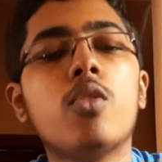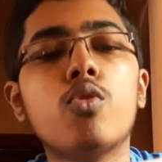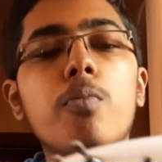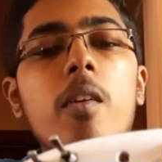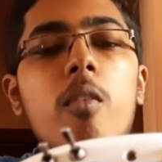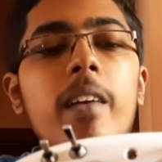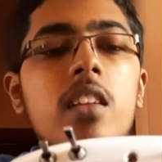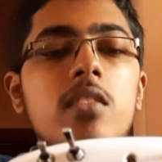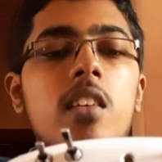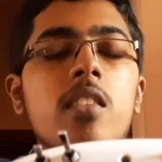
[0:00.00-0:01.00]
Two power
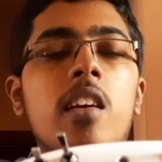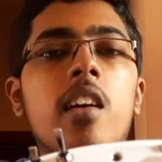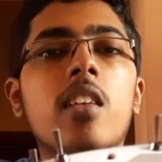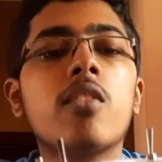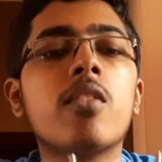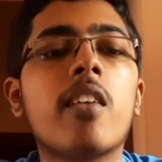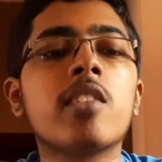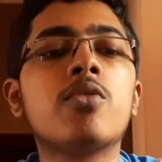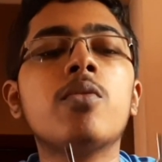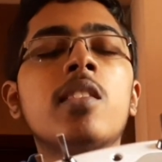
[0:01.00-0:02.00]
buttons are there.
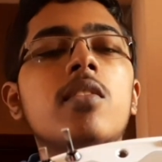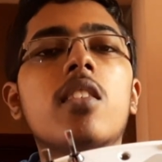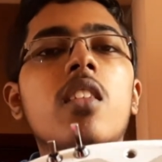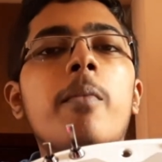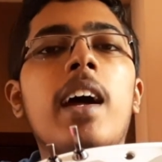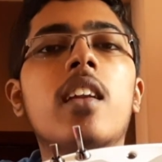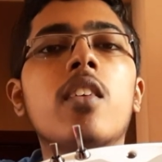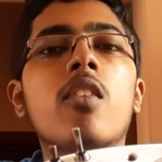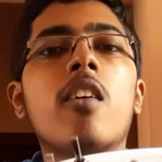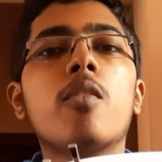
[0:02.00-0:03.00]
Once you insert the
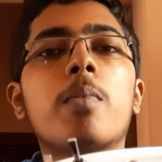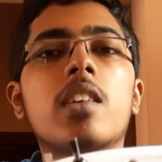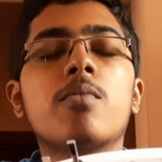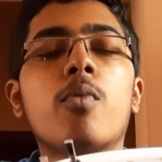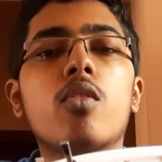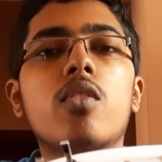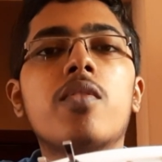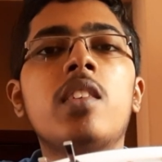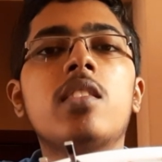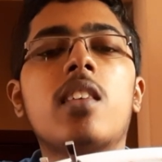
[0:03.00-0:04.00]
battery, you have to press both
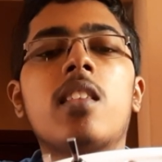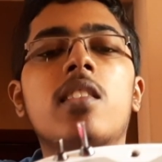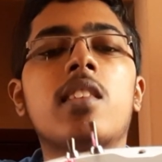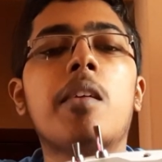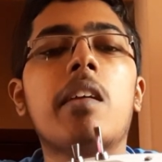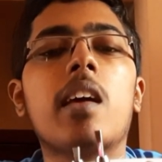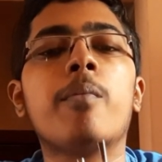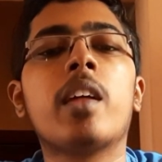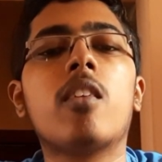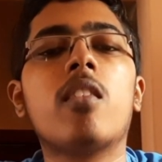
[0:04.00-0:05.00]
of these at the same
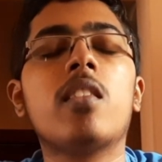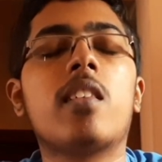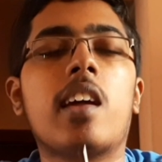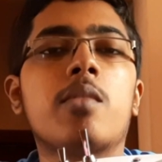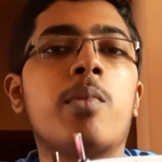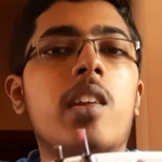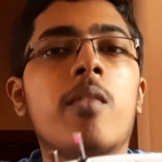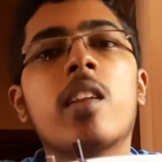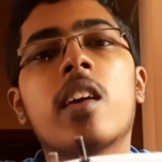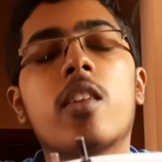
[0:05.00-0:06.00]
time, then only the
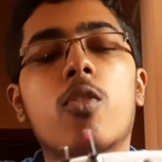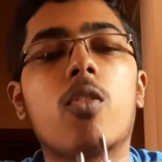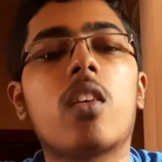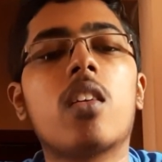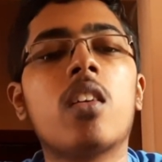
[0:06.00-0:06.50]
transmitter will get on.